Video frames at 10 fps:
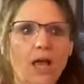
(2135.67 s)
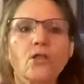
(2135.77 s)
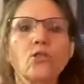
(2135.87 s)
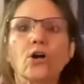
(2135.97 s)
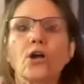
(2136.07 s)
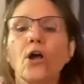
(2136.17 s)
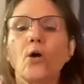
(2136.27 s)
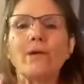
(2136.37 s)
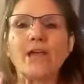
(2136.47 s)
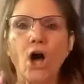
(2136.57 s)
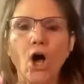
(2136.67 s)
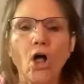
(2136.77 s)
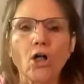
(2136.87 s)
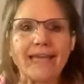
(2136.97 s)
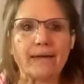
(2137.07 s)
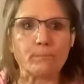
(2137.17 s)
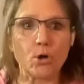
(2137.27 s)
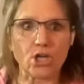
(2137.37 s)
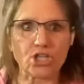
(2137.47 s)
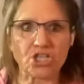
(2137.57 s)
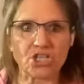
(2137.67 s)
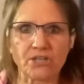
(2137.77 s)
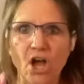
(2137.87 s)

Look, we all get pushed.